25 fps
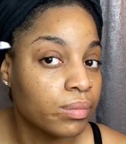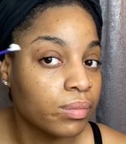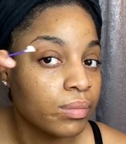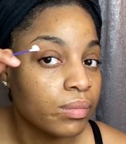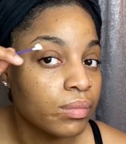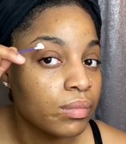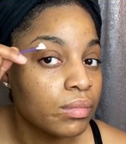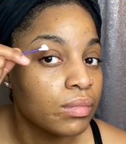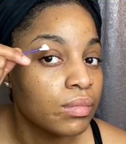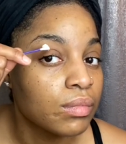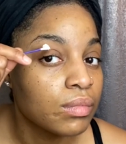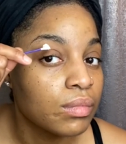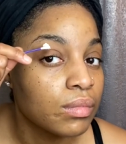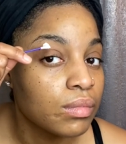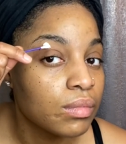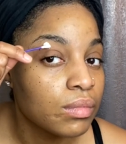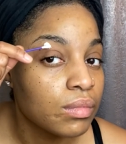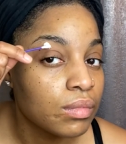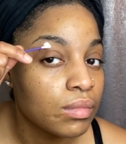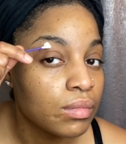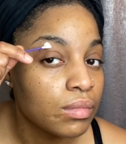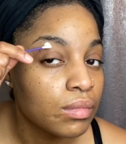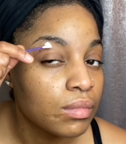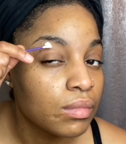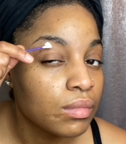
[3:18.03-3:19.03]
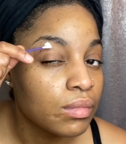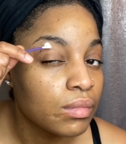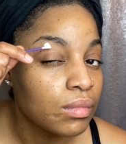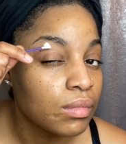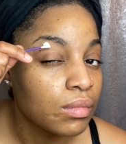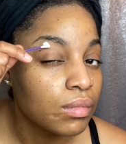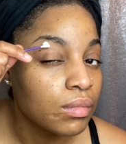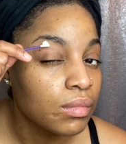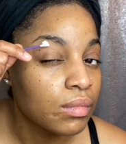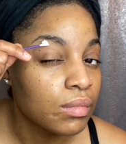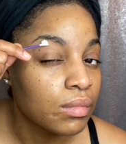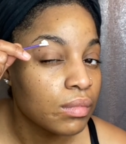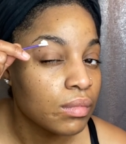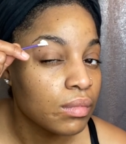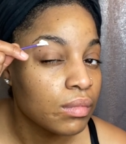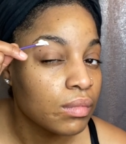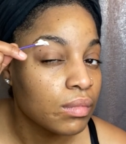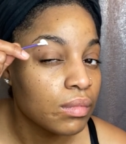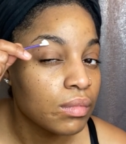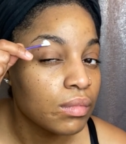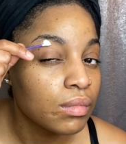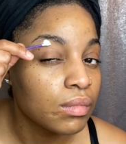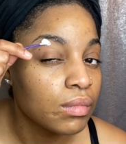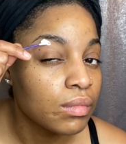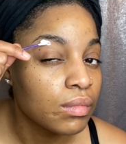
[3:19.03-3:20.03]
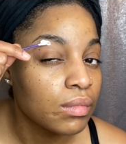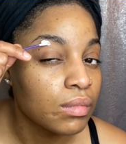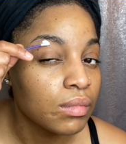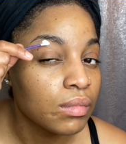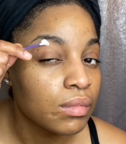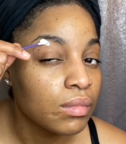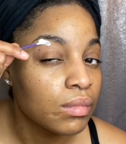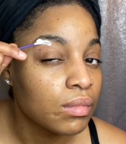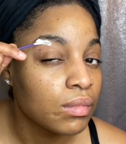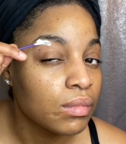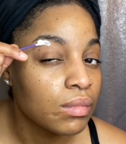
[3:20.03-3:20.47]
[no speech]